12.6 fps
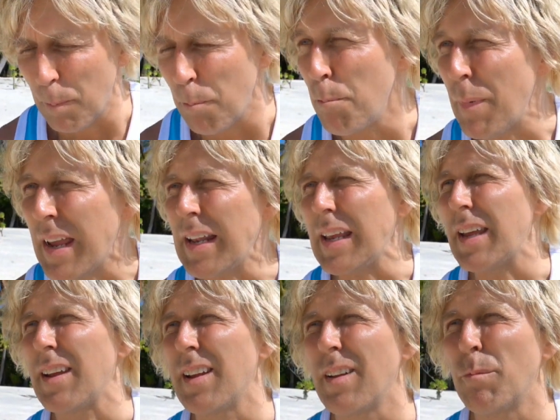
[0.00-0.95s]

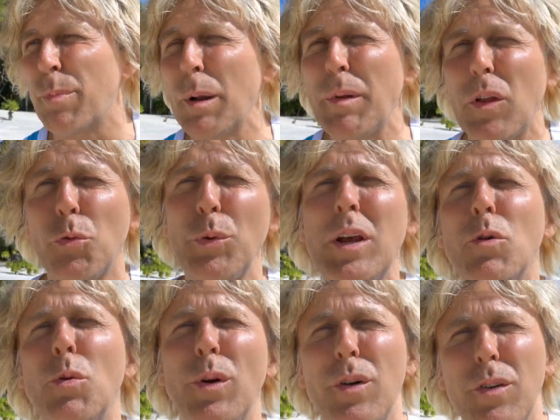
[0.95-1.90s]
Many, probably three
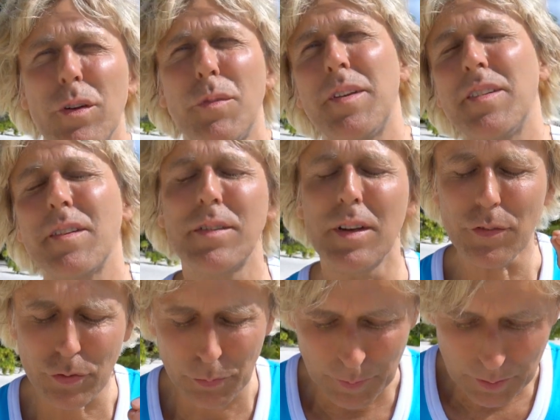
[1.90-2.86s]
quarters of the
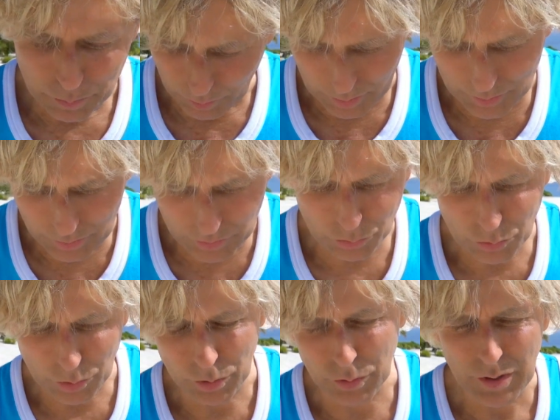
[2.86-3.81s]
successful people in this
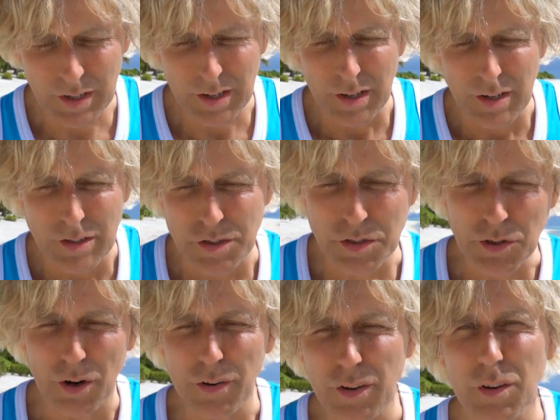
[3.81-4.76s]
world
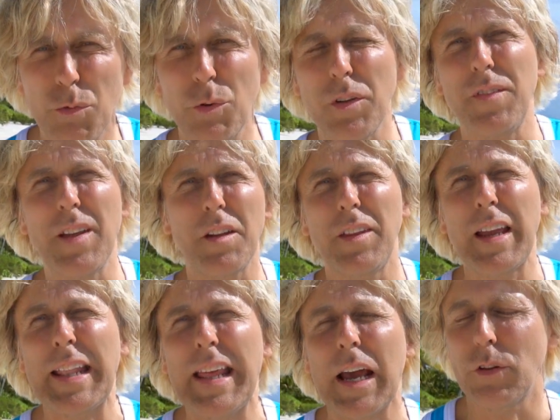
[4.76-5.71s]
started with
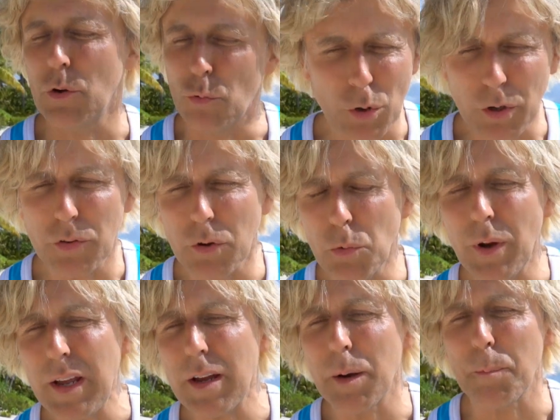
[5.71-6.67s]
nothing and they had to work their
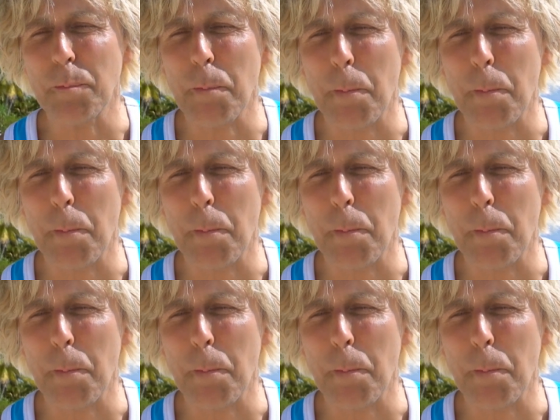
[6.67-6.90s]
way up.